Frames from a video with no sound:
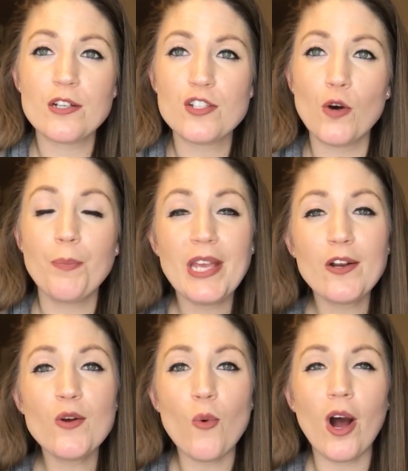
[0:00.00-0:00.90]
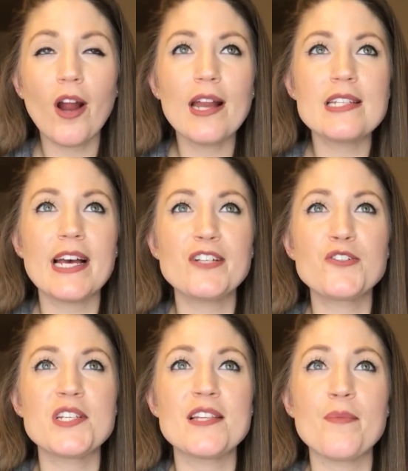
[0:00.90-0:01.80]
So Pinot Noir is
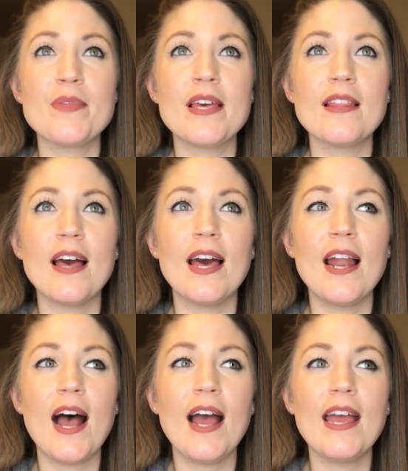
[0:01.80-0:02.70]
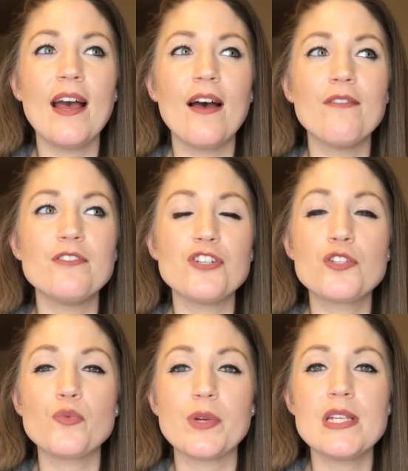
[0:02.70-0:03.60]
actually something that I have
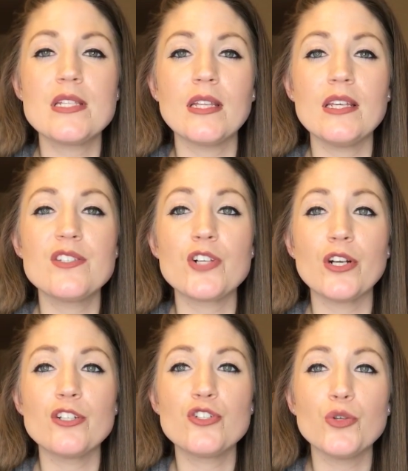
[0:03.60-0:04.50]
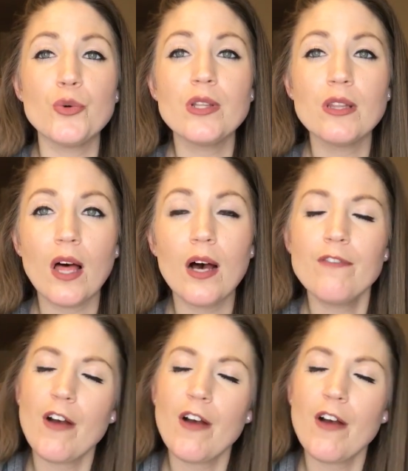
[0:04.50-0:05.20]
just recently started to love.